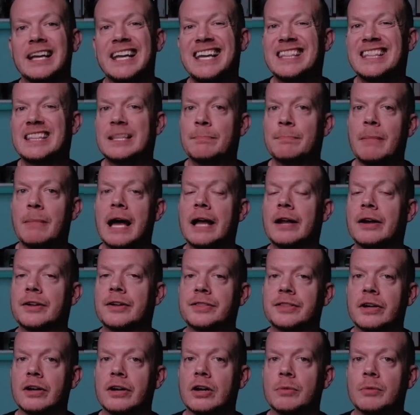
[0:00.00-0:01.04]
hit the minor
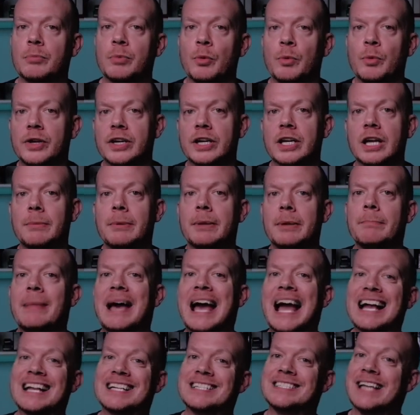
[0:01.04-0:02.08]
third, but when you're coming
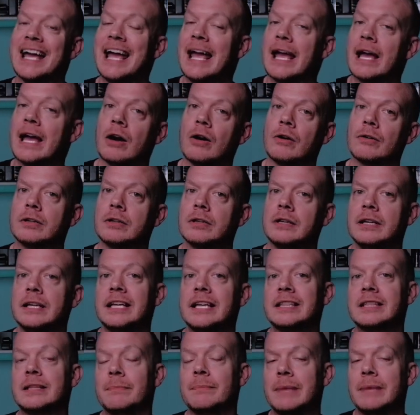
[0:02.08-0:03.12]
back down,
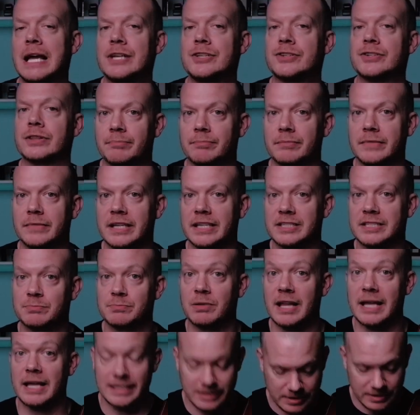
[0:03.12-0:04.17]
hit the major third in its
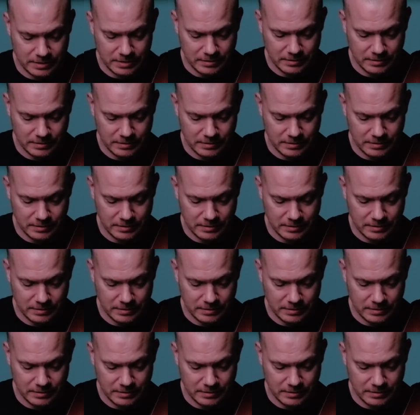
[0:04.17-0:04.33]
place.